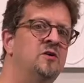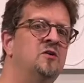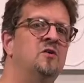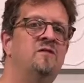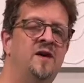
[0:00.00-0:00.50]
you
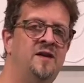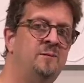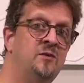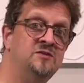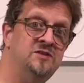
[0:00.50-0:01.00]
can go find
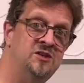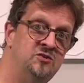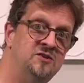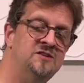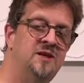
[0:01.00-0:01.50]
that person and
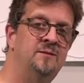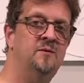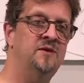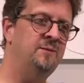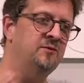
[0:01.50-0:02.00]
do the same
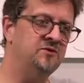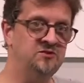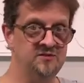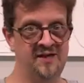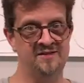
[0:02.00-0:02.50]
thing with that
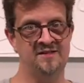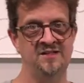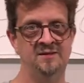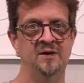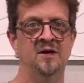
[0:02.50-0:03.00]
person or that
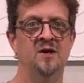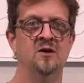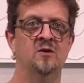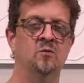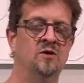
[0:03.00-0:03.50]
team
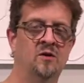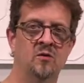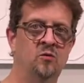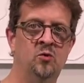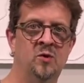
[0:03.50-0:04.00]
or what
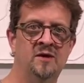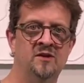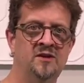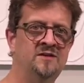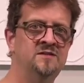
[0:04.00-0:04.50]
or
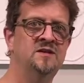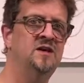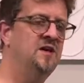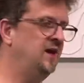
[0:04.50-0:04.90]
whoever it is